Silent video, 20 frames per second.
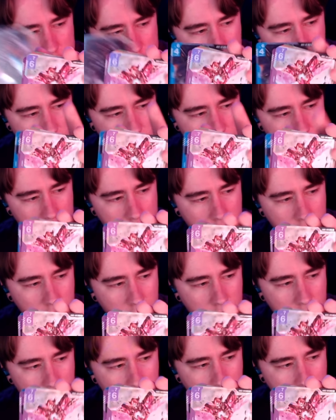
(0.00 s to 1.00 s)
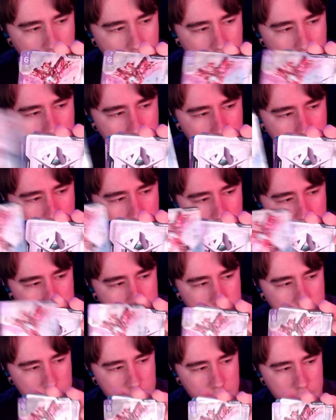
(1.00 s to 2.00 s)
and everything. Oh,
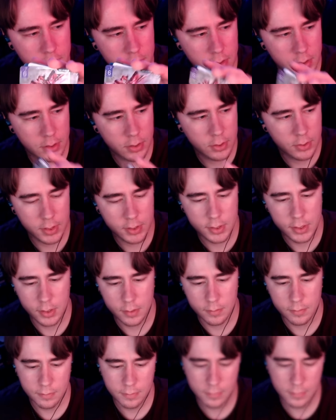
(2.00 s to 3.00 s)
nice. There's a Trans Am.